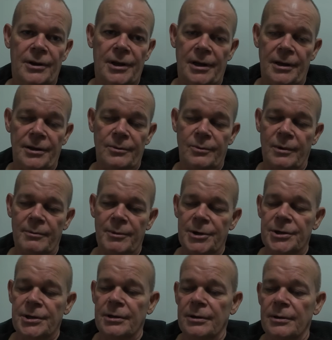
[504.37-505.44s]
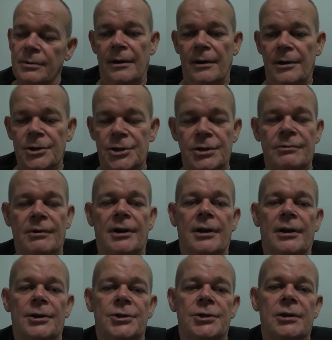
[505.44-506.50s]
that that women do and she ran
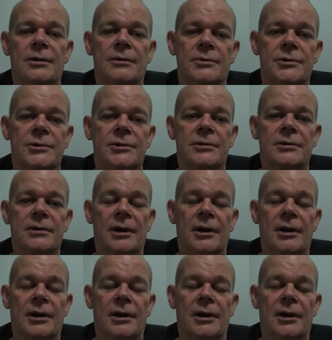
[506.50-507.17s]
out of juice